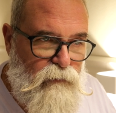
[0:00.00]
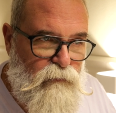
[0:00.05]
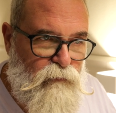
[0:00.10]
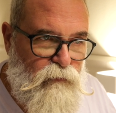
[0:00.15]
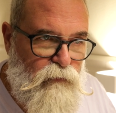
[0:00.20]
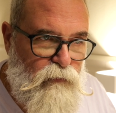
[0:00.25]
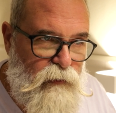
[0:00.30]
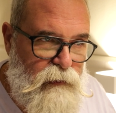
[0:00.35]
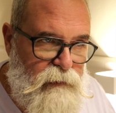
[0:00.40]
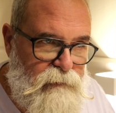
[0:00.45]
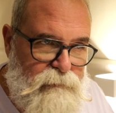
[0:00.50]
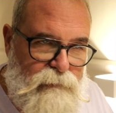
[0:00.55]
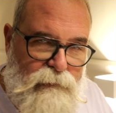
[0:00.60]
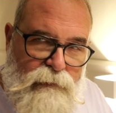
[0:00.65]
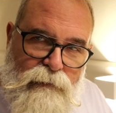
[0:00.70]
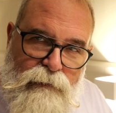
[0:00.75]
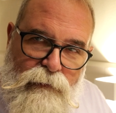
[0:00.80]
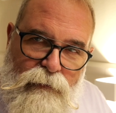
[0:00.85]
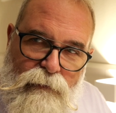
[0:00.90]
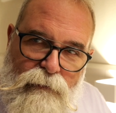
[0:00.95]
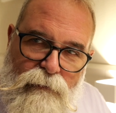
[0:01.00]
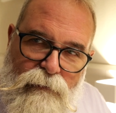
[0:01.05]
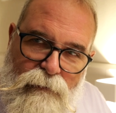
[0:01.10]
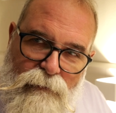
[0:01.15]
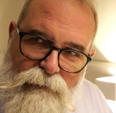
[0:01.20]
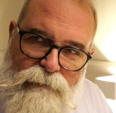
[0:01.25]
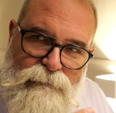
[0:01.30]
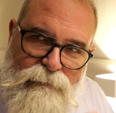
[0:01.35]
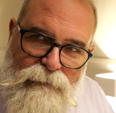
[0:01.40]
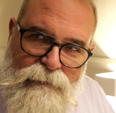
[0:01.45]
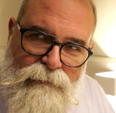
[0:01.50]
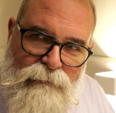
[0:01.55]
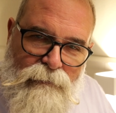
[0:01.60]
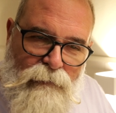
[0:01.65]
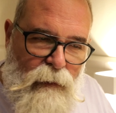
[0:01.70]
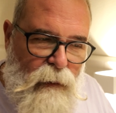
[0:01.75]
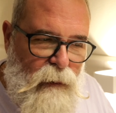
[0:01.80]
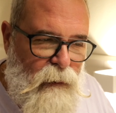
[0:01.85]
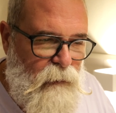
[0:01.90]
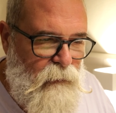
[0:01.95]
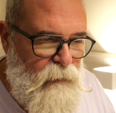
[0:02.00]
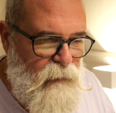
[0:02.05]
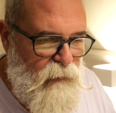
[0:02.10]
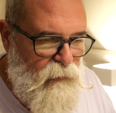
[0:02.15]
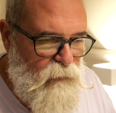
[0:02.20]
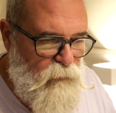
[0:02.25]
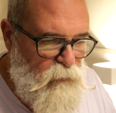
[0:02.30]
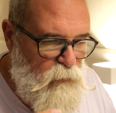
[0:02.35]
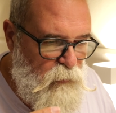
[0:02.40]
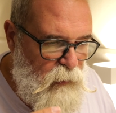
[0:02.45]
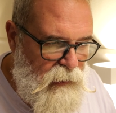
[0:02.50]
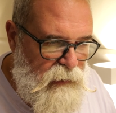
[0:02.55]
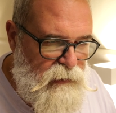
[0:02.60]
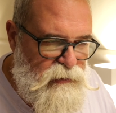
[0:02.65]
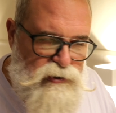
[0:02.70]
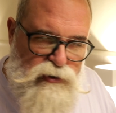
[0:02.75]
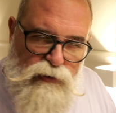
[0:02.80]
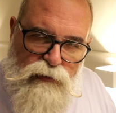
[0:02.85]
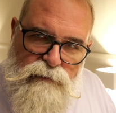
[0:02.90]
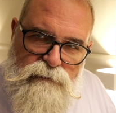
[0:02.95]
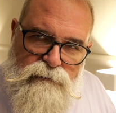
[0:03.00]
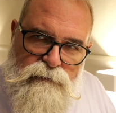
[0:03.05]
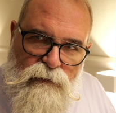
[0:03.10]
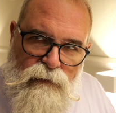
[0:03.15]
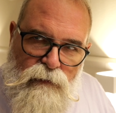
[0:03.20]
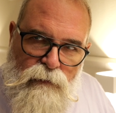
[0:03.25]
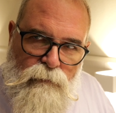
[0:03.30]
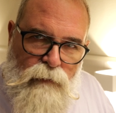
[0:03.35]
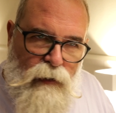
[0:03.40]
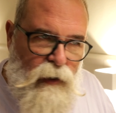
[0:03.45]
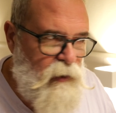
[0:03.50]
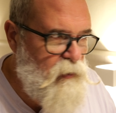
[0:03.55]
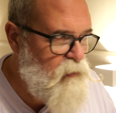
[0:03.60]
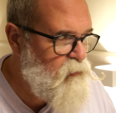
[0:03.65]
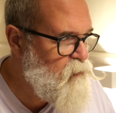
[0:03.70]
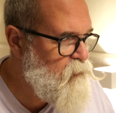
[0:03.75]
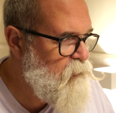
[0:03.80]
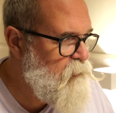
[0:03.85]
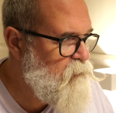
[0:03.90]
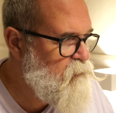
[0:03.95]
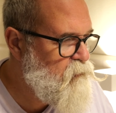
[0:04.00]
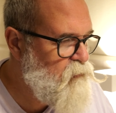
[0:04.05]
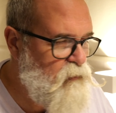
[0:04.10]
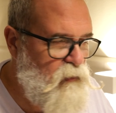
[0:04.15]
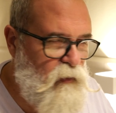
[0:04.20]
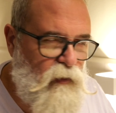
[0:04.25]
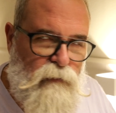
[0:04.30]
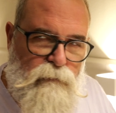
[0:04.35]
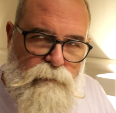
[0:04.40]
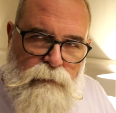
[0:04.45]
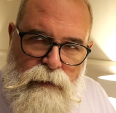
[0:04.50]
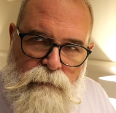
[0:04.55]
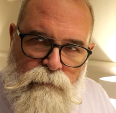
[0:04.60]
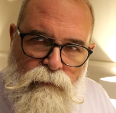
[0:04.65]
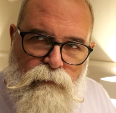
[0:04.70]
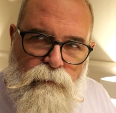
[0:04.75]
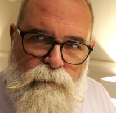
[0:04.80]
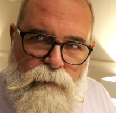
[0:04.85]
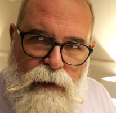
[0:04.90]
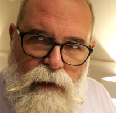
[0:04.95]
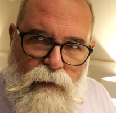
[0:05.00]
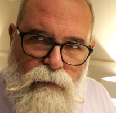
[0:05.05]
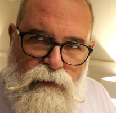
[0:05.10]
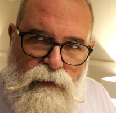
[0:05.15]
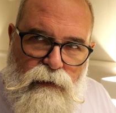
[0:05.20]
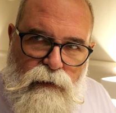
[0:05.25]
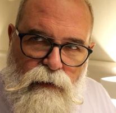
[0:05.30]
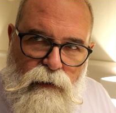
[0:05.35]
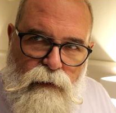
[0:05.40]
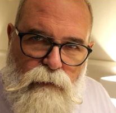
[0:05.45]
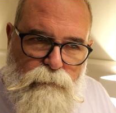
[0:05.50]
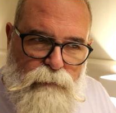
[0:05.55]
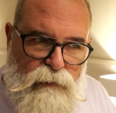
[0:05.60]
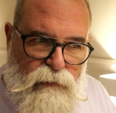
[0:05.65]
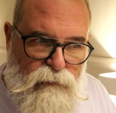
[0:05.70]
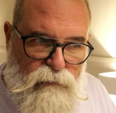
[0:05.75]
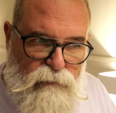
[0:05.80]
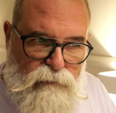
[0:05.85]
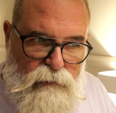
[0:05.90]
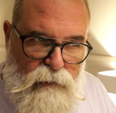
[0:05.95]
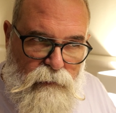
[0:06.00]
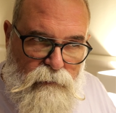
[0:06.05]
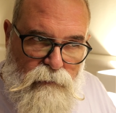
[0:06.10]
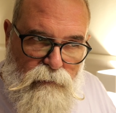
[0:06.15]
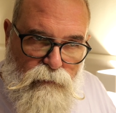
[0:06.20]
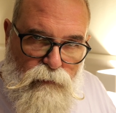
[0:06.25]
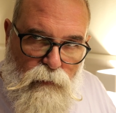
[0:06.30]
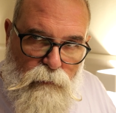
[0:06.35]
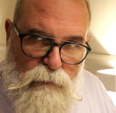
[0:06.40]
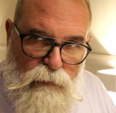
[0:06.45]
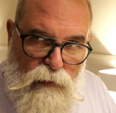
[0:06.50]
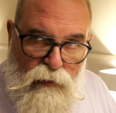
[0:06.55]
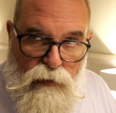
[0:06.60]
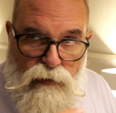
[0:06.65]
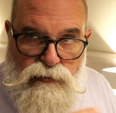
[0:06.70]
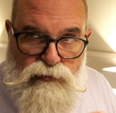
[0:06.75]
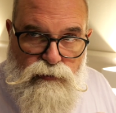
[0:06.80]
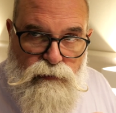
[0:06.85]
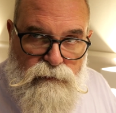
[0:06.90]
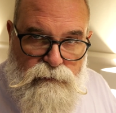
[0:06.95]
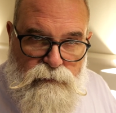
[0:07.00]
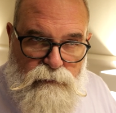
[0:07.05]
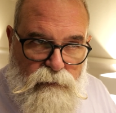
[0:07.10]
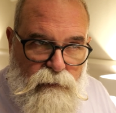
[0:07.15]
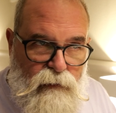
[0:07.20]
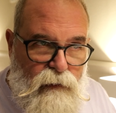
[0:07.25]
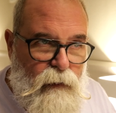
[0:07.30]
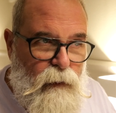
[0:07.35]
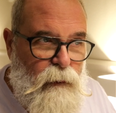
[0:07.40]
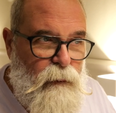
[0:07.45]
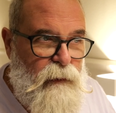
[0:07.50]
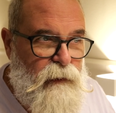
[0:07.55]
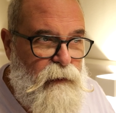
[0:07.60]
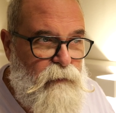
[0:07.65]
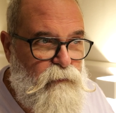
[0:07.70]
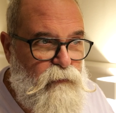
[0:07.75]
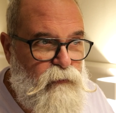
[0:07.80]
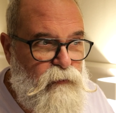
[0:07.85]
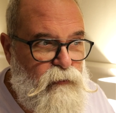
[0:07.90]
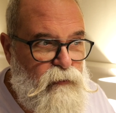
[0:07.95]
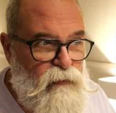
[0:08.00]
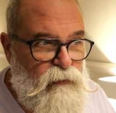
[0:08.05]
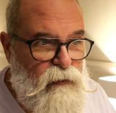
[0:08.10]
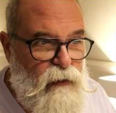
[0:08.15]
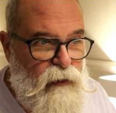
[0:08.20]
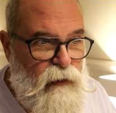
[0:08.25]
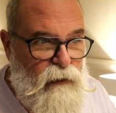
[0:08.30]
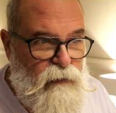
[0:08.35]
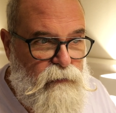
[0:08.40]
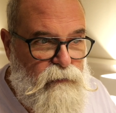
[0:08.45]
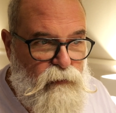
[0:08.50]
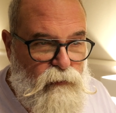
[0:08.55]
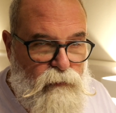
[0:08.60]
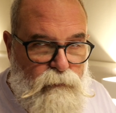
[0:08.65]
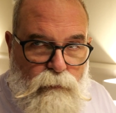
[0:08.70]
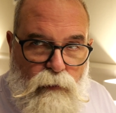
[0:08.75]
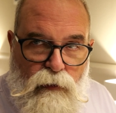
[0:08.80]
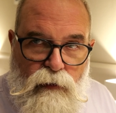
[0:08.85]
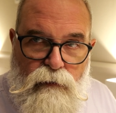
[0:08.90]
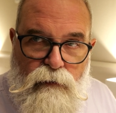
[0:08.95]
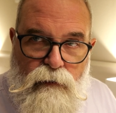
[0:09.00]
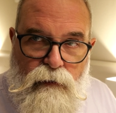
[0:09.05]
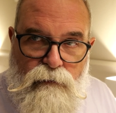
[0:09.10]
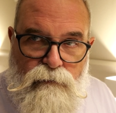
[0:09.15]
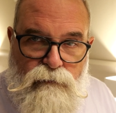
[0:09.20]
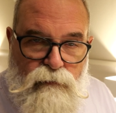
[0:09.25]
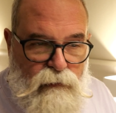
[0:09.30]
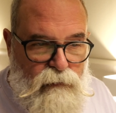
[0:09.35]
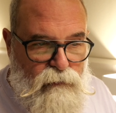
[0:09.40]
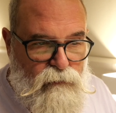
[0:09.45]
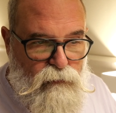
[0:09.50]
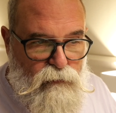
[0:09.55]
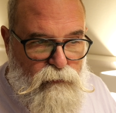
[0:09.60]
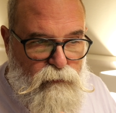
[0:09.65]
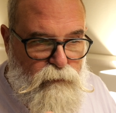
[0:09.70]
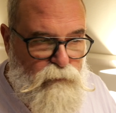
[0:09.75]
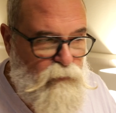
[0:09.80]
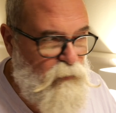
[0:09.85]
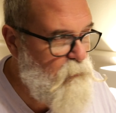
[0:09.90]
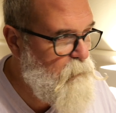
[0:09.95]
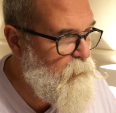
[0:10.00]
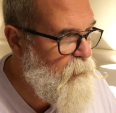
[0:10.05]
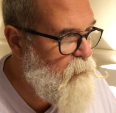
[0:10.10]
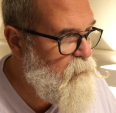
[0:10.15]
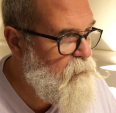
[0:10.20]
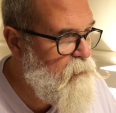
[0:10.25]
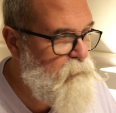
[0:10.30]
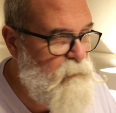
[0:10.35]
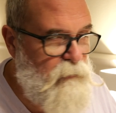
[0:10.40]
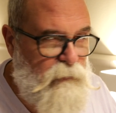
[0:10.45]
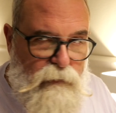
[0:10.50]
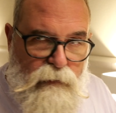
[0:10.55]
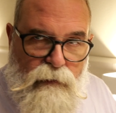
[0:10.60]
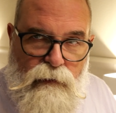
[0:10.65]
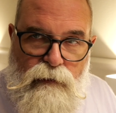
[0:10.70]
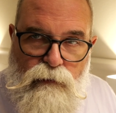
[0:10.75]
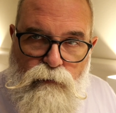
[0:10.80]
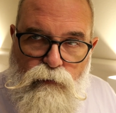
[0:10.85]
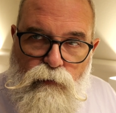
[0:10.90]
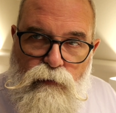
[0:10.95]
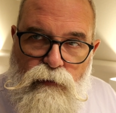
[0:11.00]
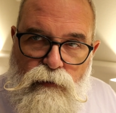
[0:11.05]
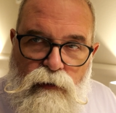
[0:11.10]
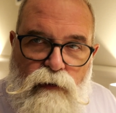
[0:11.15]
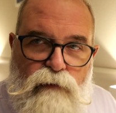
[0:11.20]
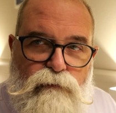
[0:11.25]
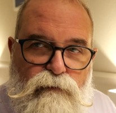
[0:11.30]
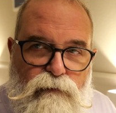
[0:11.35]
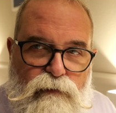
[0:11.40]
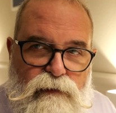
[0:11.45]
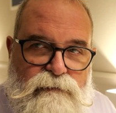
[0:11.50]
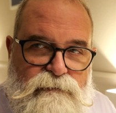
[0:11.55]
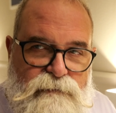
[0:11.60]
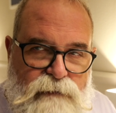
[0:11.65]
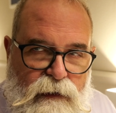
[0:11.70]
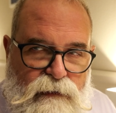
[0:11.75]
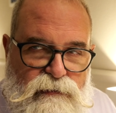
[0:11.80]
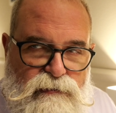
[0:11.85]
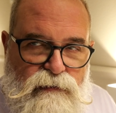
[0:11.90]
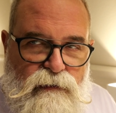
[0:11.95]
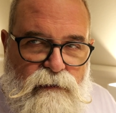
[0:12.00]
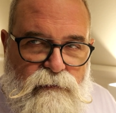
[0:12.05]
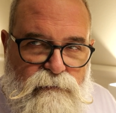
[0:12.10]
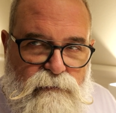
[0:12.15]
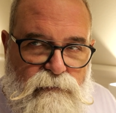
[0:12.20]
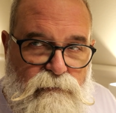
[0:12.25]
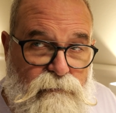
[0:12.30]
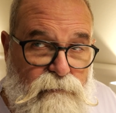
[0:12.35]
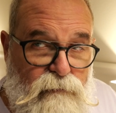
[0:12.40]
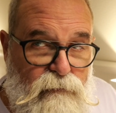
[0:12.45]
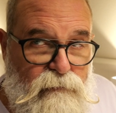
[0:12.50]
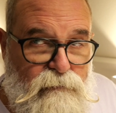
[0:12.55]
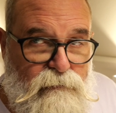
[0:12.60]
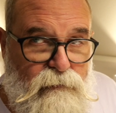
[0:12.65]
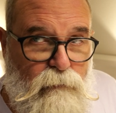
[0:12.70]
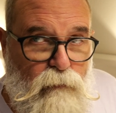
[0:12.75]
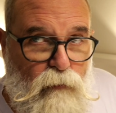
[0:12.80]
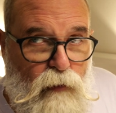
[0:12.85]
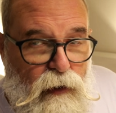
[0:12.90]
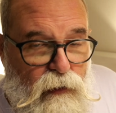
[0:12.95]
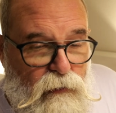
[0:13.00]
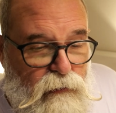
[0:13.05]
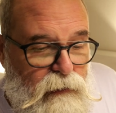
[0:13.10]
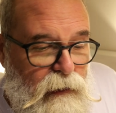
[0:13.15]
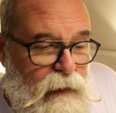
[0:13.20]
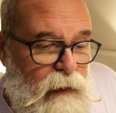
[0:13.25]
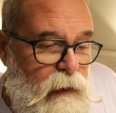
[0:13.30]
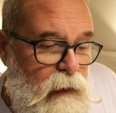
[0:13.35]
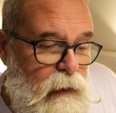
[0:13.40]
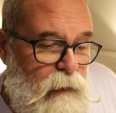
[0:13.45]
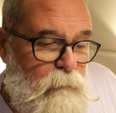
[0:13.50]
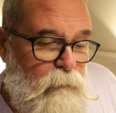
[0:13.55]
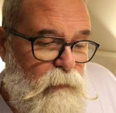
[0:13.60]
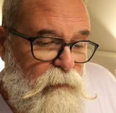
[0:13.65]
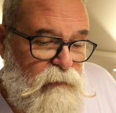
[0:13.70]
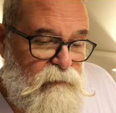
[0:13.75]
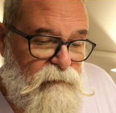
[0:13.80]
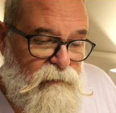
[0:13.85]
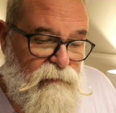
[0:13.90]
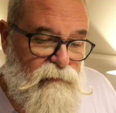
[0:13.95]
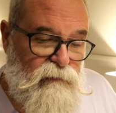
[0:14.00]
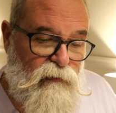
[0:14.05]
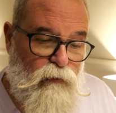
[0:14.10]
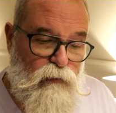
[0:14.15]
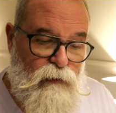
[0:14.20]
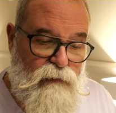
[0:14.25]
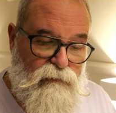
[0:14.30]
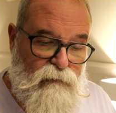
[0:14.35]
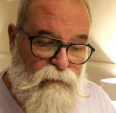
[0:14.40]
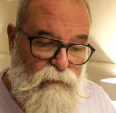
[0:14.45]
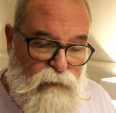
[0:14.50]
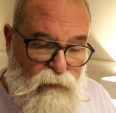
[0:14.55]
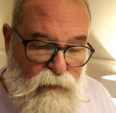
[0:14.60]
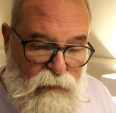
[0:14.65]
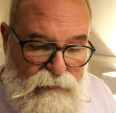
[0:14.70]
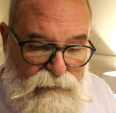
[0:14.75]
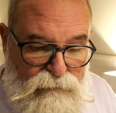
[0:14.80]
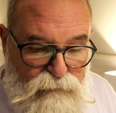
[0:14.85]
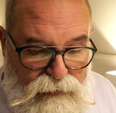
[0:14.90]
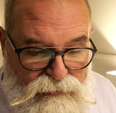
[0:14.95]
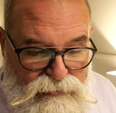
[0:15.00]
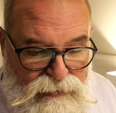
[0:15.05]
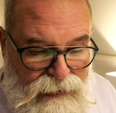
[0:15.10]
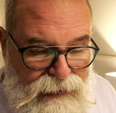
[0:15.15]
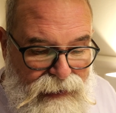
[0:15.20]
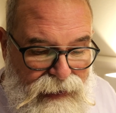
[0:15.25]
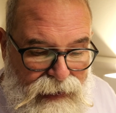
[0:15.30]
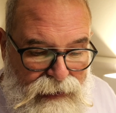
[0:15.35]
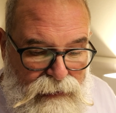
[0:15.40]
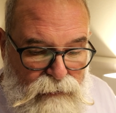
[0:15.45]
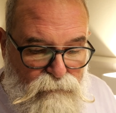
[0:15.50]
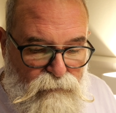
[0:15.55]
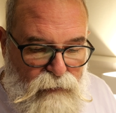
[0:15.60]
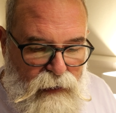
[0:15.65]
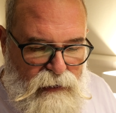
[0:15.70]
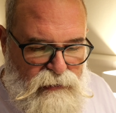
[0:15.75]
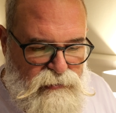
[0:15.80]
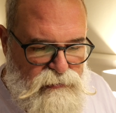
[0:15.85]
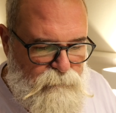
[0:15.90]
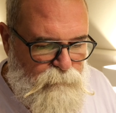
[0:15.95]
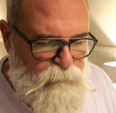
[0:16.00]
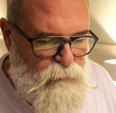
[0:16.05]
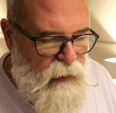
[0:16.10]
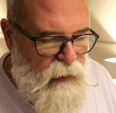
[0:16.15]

freezing lighting, a really short time, you need to go on minimum power, because then it will be a lot shorter. If you don't mind this, you can go to full power, but then it will not freeze action as the same way, okay? But this is the reason for this flash and any flash.